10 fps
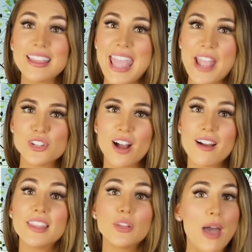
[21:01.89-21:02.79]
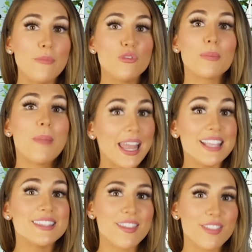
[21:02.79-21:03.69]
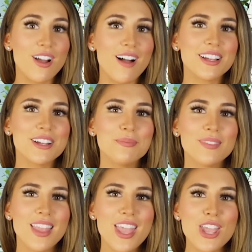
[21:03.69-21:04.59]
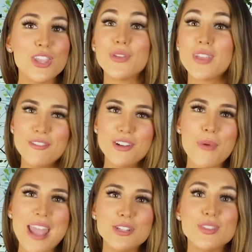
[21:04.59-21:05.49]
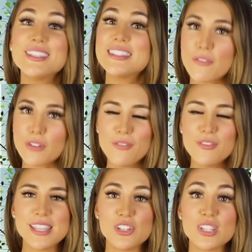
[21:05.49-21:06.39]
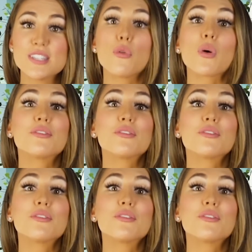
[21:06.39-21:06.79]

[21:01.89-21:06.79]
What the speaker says: EHR on the web for pennies on the dollar? You give it away to the suffering physicians for